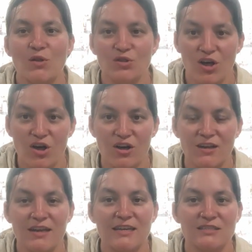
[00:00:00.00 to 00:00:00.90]

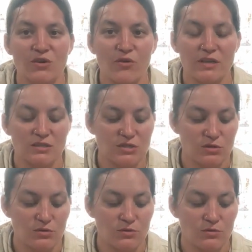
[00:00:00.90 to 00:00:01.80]
long it's going
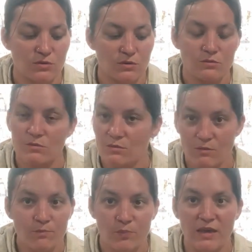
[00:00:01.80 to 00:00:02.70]
to
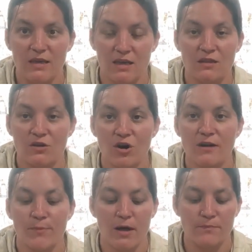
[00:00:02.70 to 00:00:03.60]
be in the
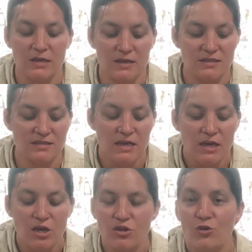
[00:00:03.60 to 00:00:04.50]
crock pot because
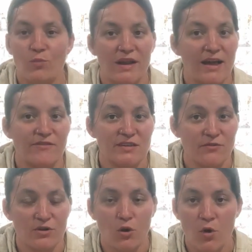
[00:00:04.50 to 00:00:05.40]
you might have a
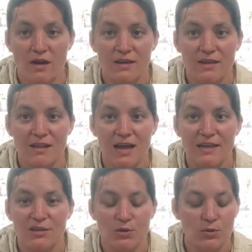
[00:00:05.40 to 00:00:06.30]
different quantity than I
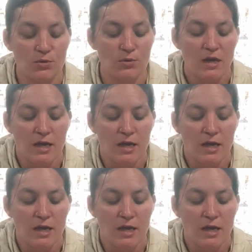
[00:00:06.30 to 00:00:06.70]
do.